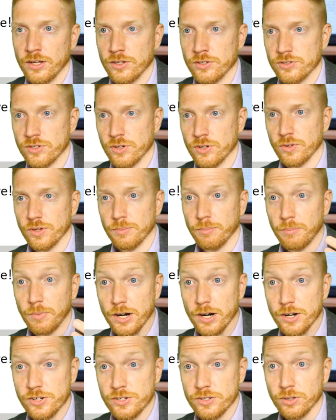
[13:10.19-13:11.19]
So the
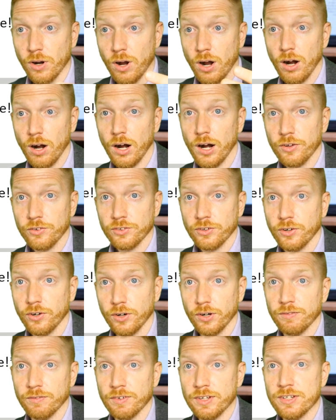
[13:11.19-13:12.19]
marginal cost
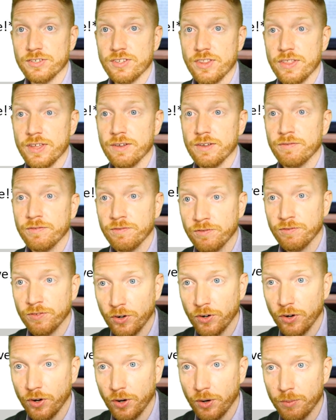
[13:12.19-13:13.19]
curve is the
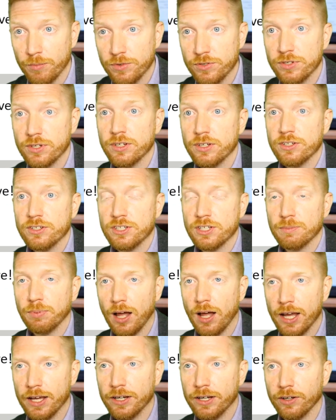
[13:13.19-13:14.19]
firm's
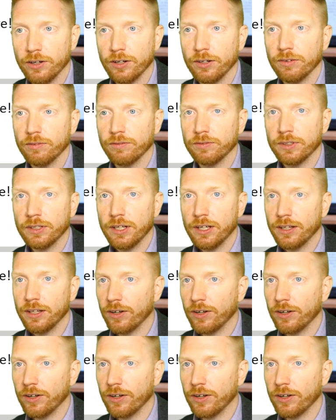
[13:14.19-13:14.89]
supply curve.